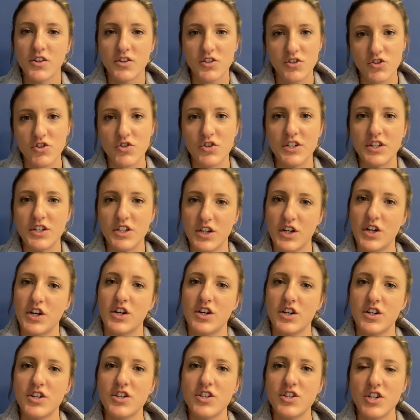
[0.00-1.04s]
to treat
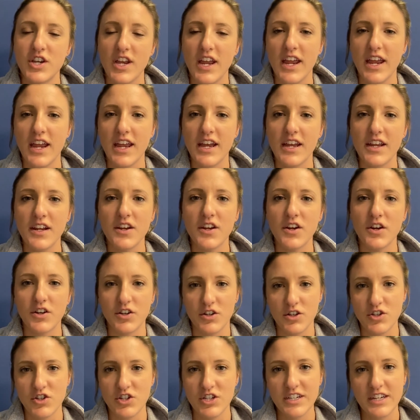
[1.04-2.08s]
urge and
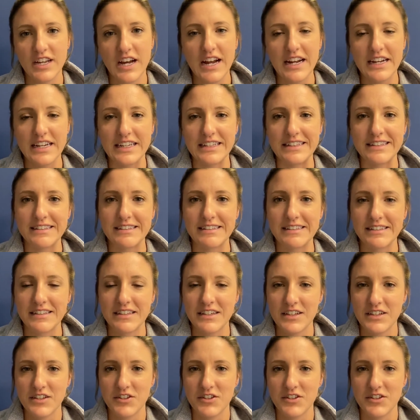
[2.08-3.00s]
urge incontinence.